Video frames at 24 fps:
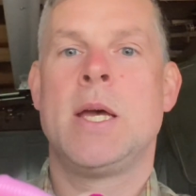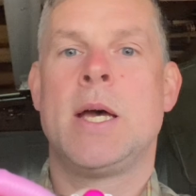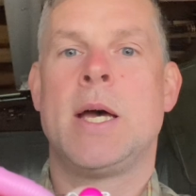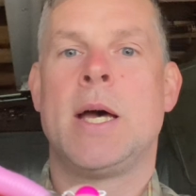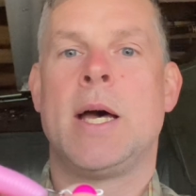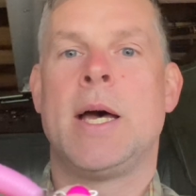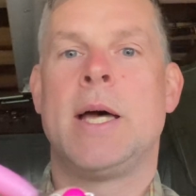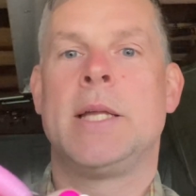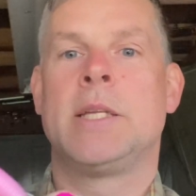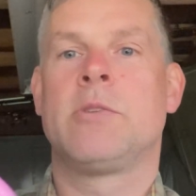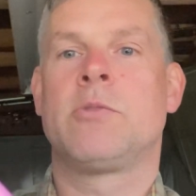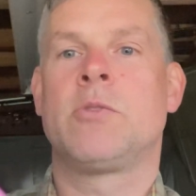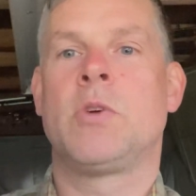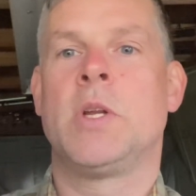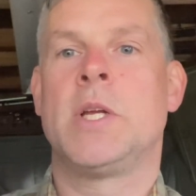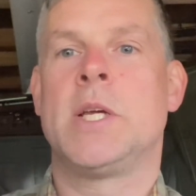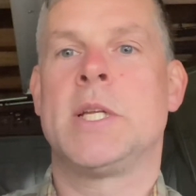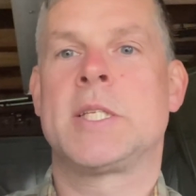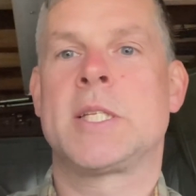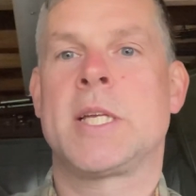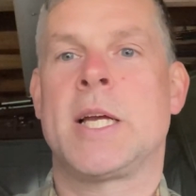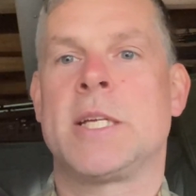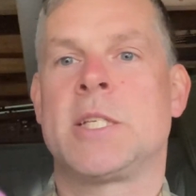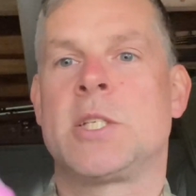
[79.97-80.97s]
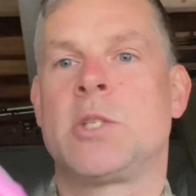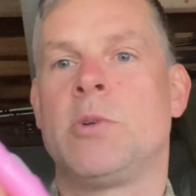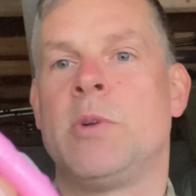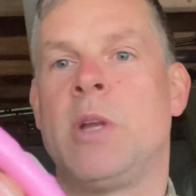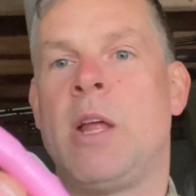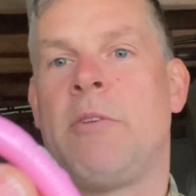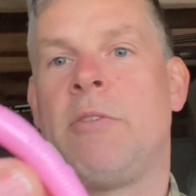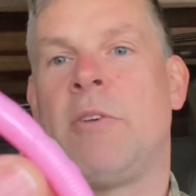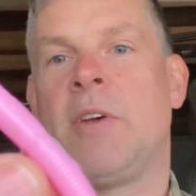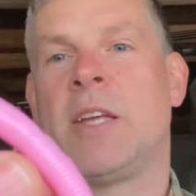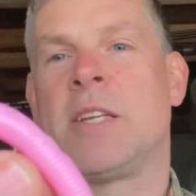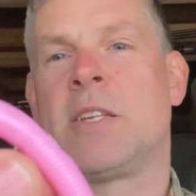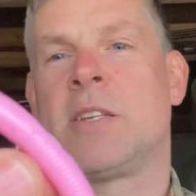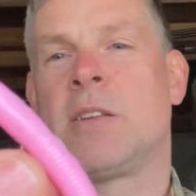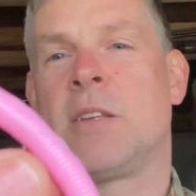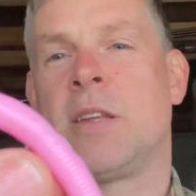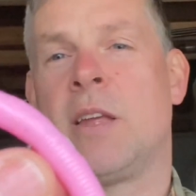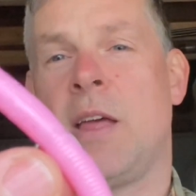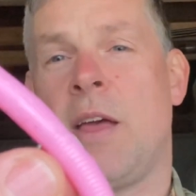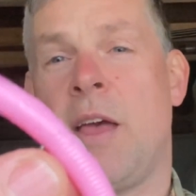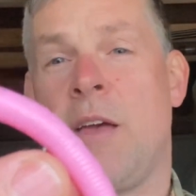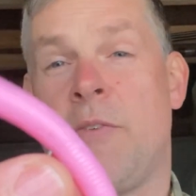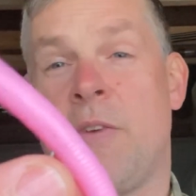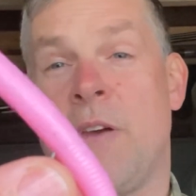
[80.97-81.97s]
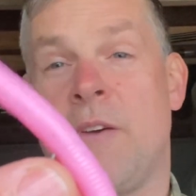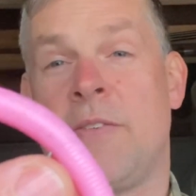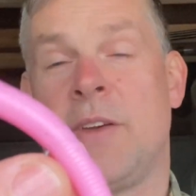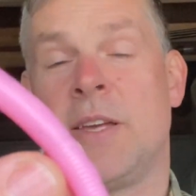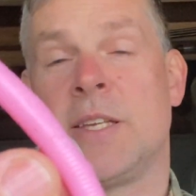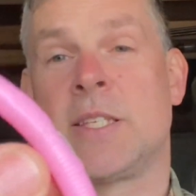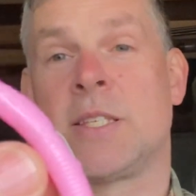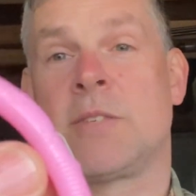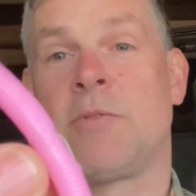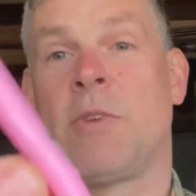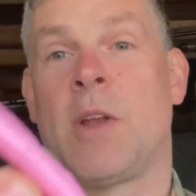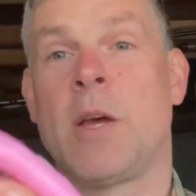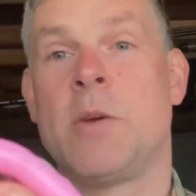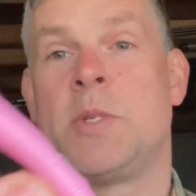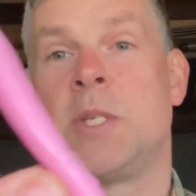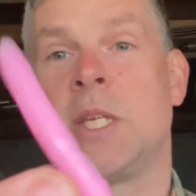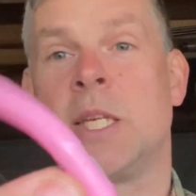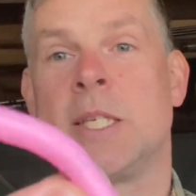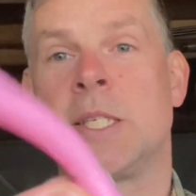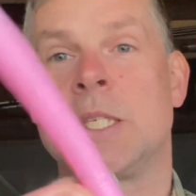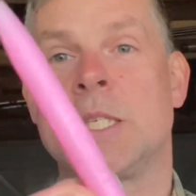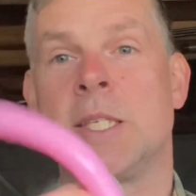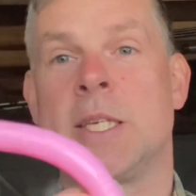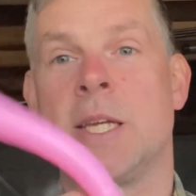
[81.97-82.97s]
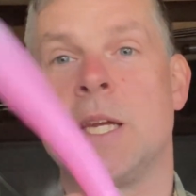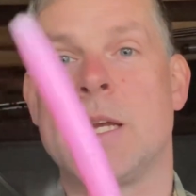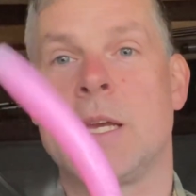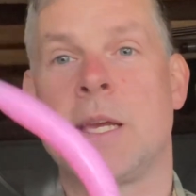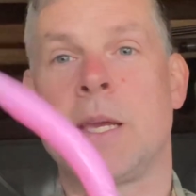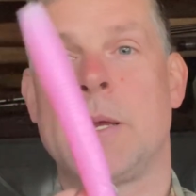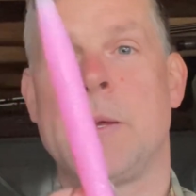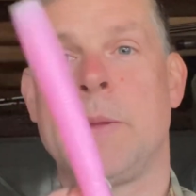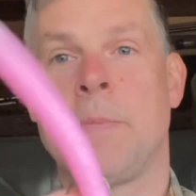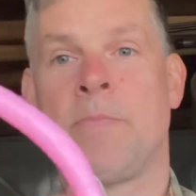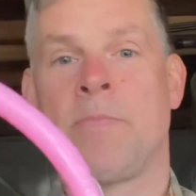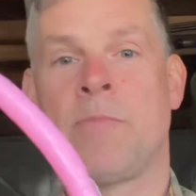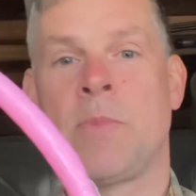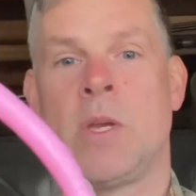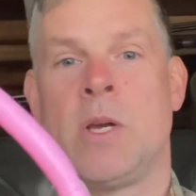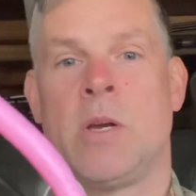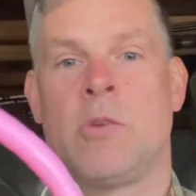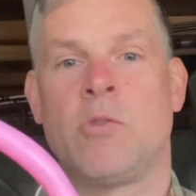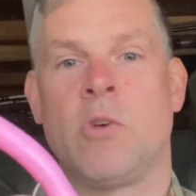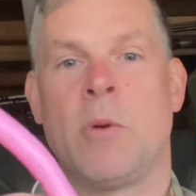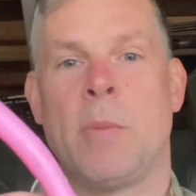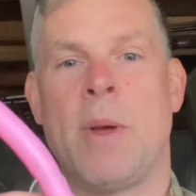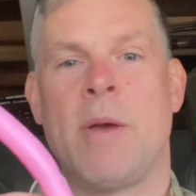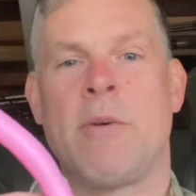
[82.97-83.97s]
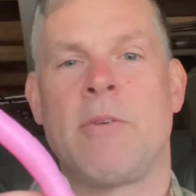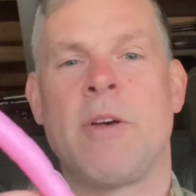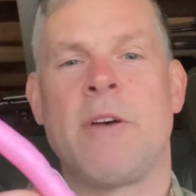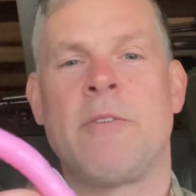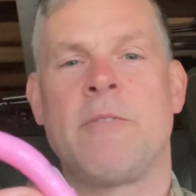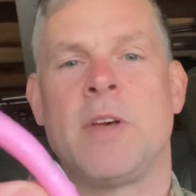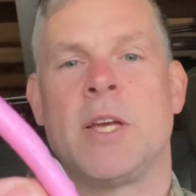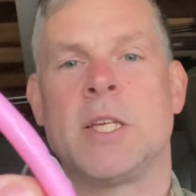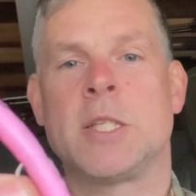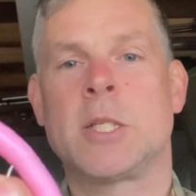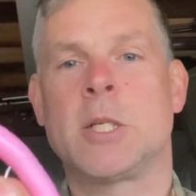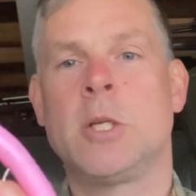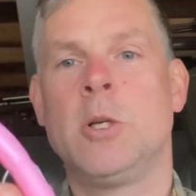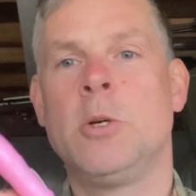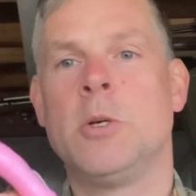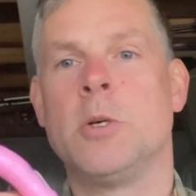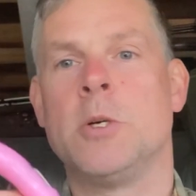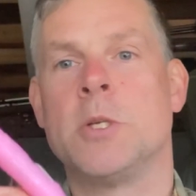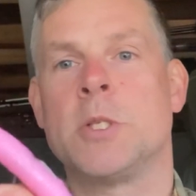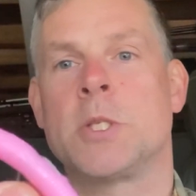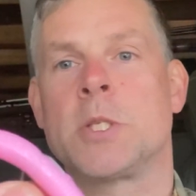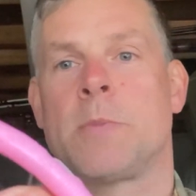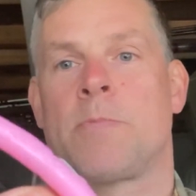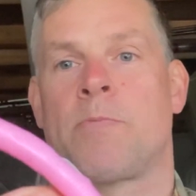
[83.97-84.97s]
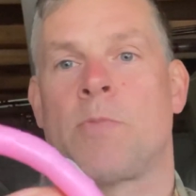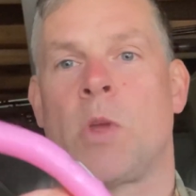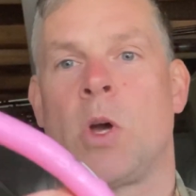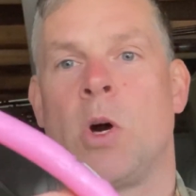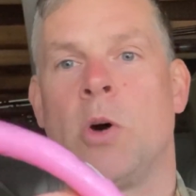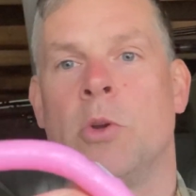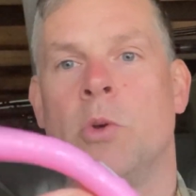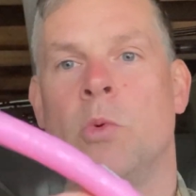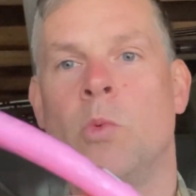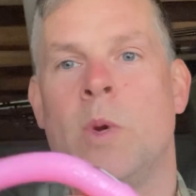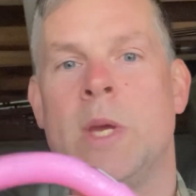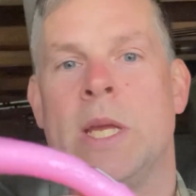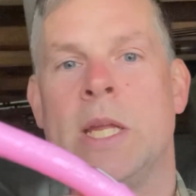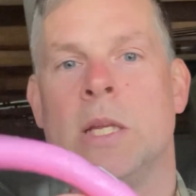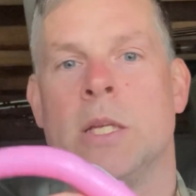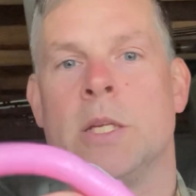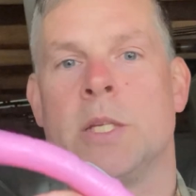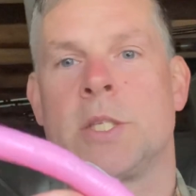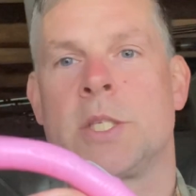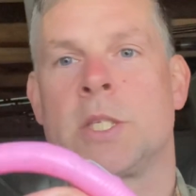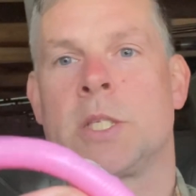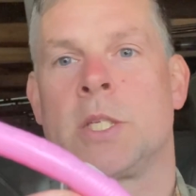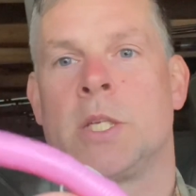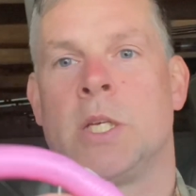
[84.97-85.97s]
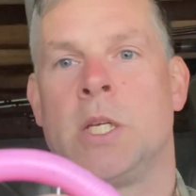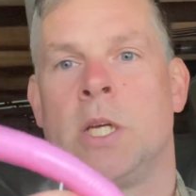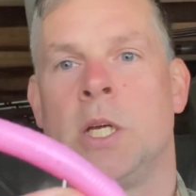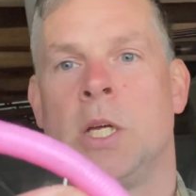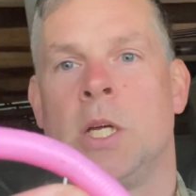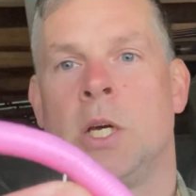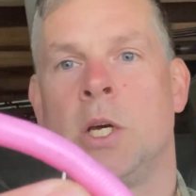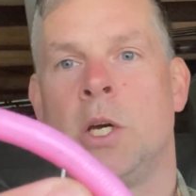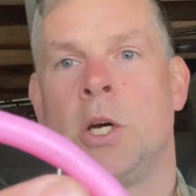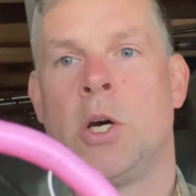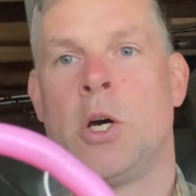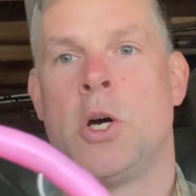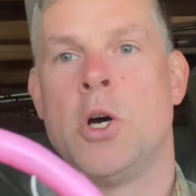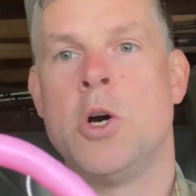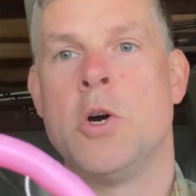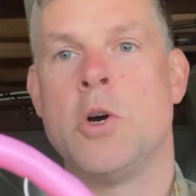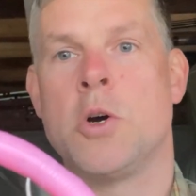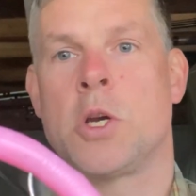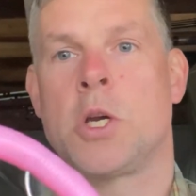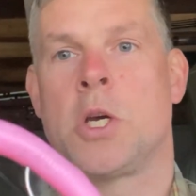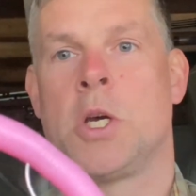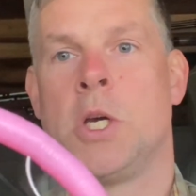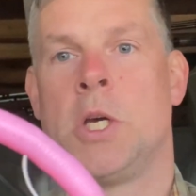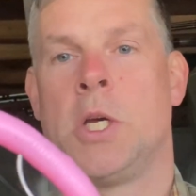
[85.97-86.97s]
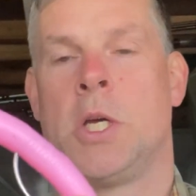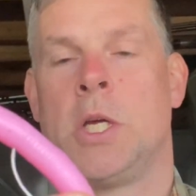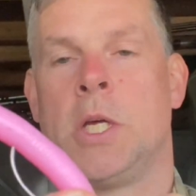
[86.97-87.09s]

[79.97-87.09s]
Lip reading: And I've got it attached to an FFS floating stick from FFS Lures on a weedless hook.